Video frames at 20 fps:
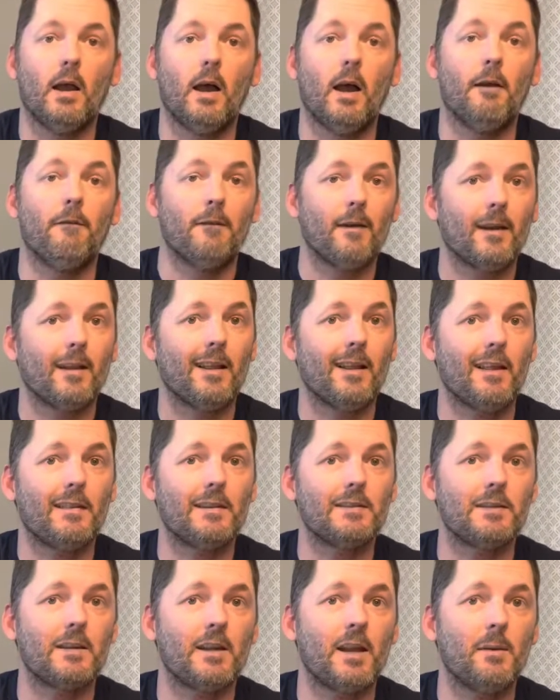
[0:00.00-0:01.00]
I find a lot of
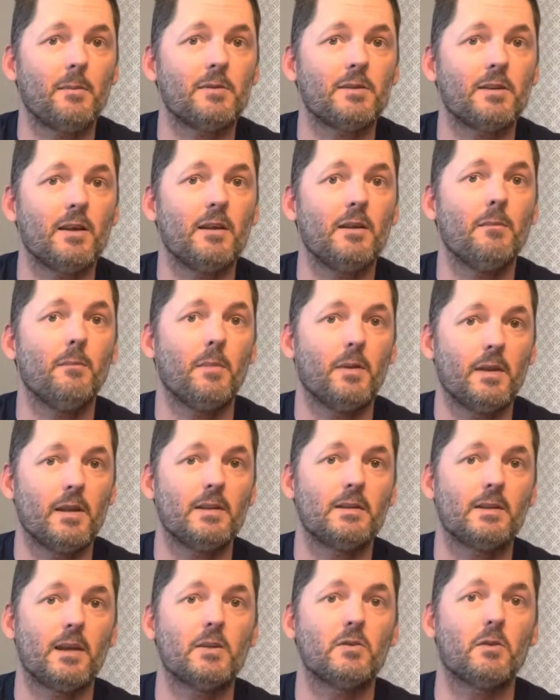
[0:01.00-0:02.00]
things on Amazon, but these
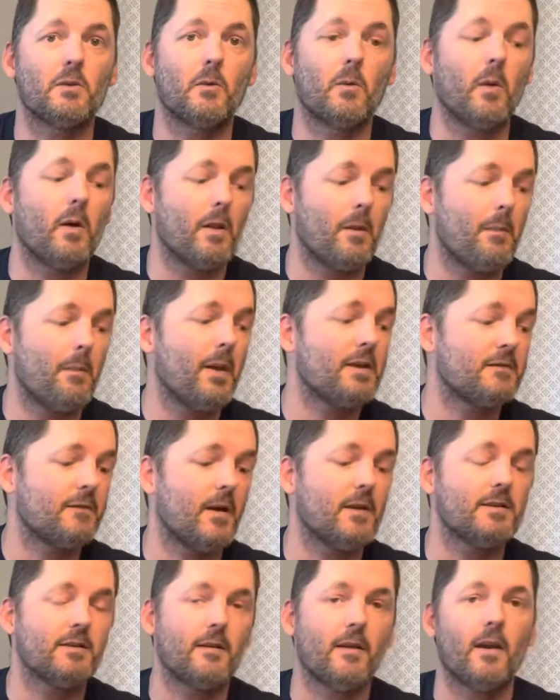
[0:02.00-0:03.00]
guys are one of the best
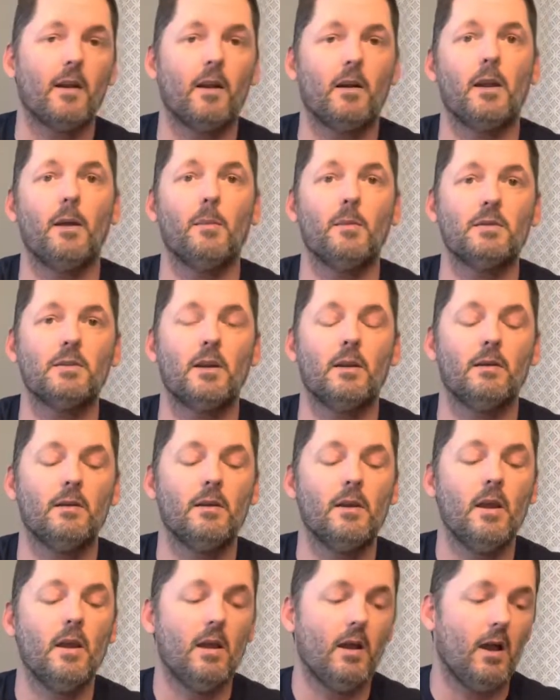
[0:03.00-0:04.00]
finds I've had on Amazon.
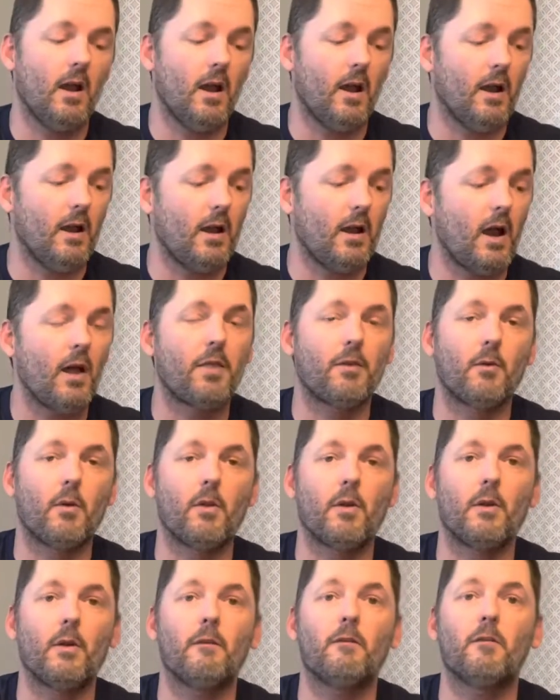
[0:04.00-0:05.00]
I'll throw
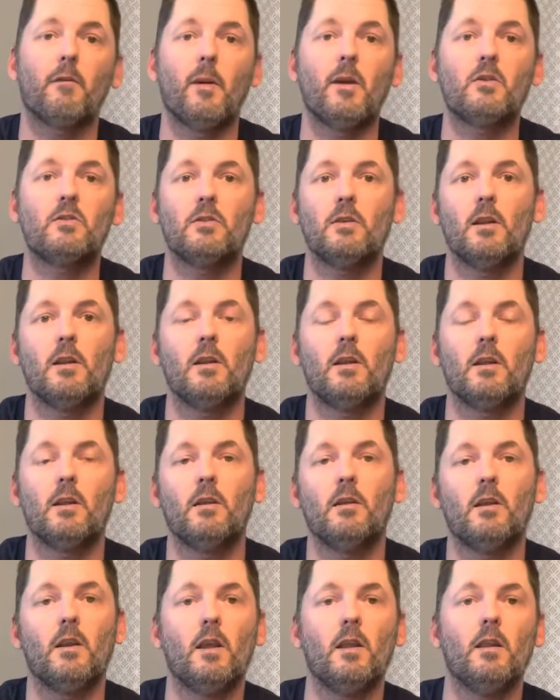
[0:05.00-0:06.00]
their information
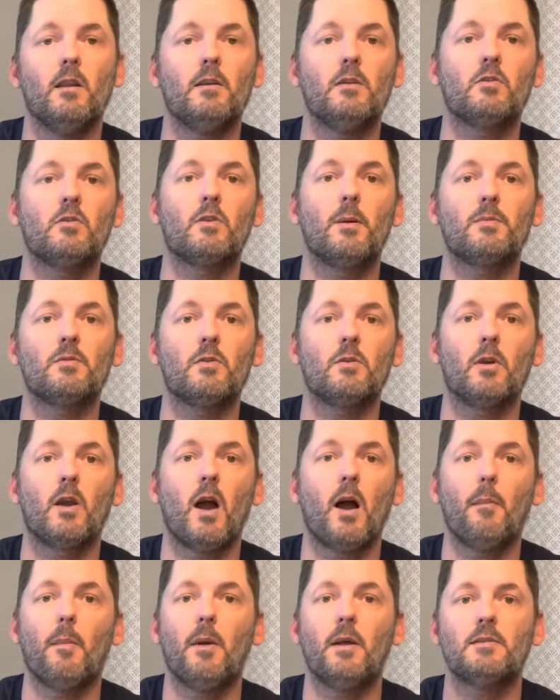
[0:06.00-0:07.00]
in the description or
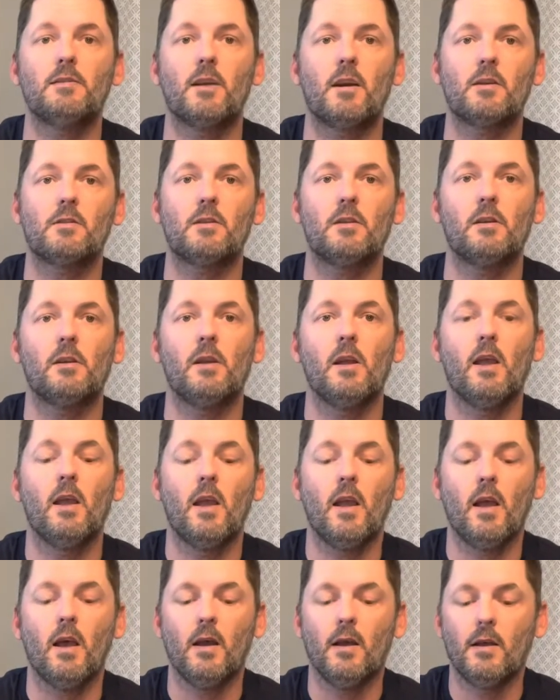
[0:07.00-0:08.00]
comments section.
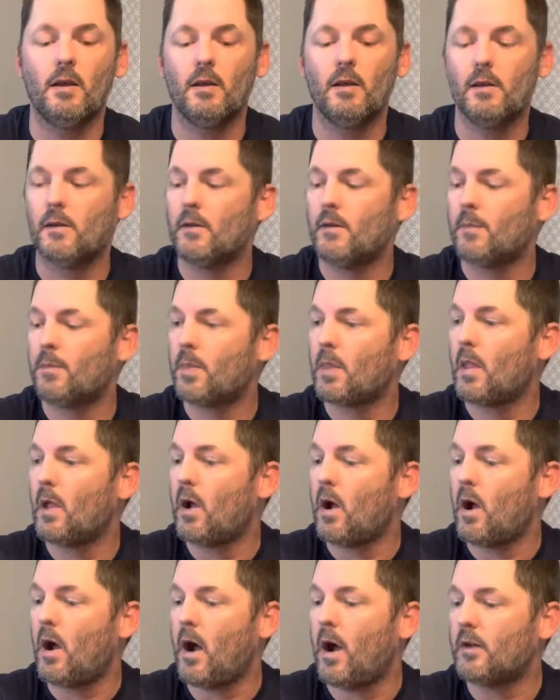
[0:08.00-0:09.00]

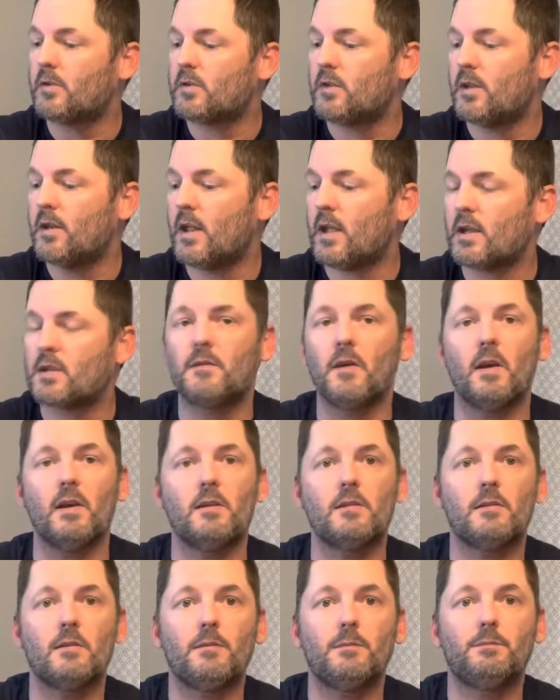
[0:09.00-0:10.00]
On to the next
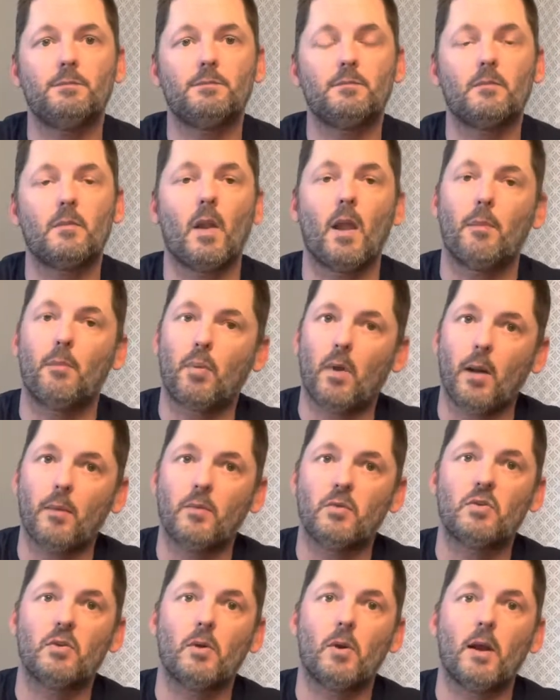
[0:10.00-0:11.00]
phase. I
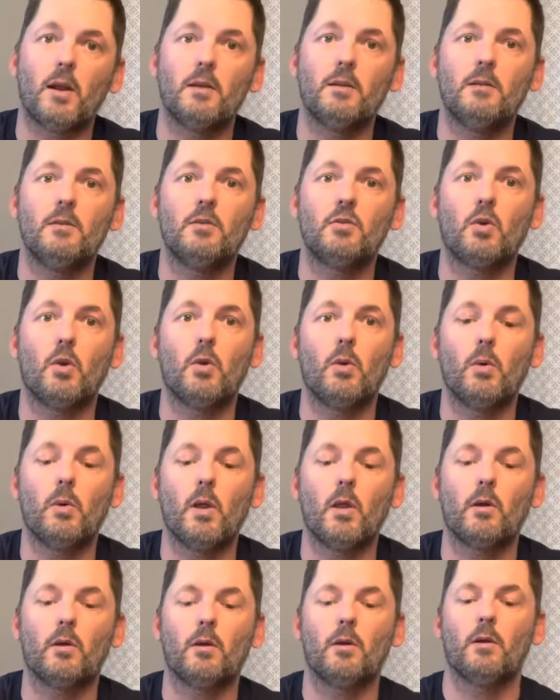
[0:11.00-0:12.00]
promise you I'd show you
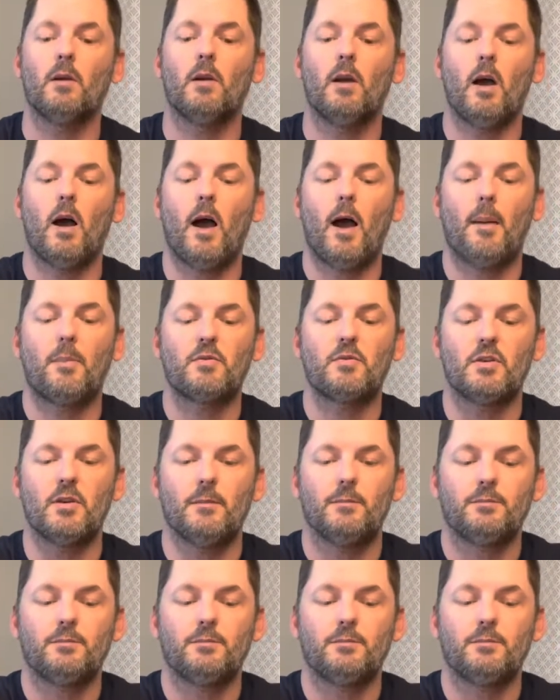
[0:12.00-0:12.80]
another option.